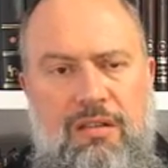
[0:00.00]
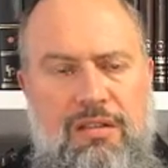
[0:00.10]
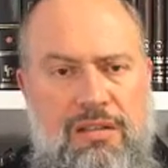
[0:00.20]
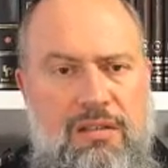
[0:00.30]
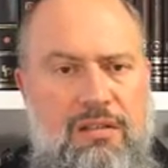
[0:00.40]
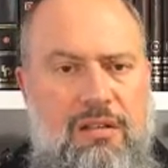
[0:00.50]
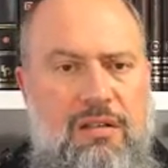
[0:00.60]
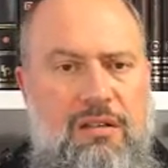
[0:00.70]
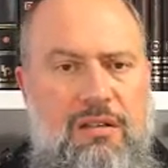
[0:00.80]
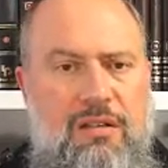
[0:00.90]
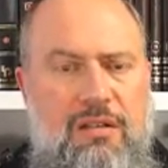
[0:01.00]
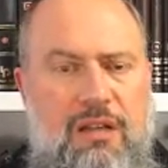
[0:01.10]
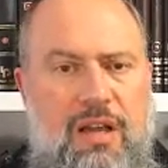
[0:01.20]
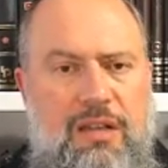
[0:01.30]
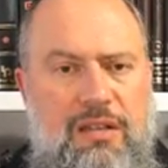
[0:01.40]
This
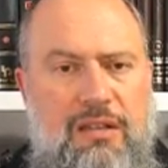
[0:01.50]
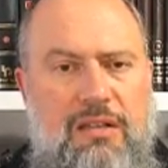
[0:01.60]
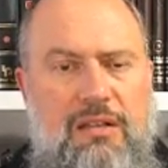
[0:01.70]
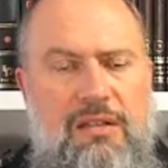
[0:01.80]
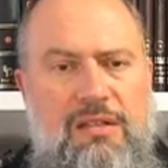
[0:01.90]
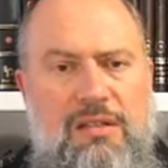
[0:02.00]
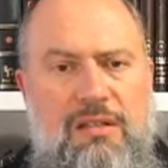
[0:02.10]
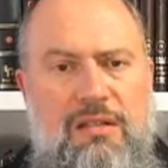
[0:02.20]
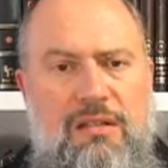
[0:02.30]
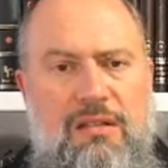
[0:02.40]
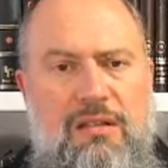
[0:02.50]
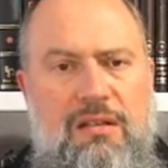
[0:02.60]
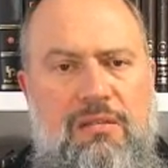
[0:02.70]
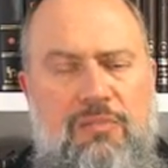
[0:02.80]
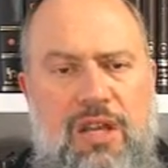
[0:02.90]
idea is
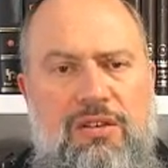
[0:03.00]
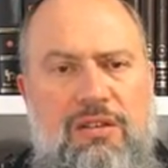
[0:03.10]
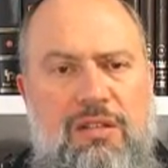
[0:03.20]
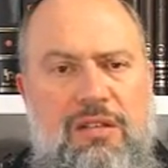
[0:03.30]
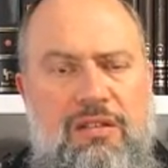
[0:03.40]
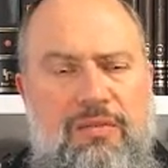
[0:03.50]
mentioned and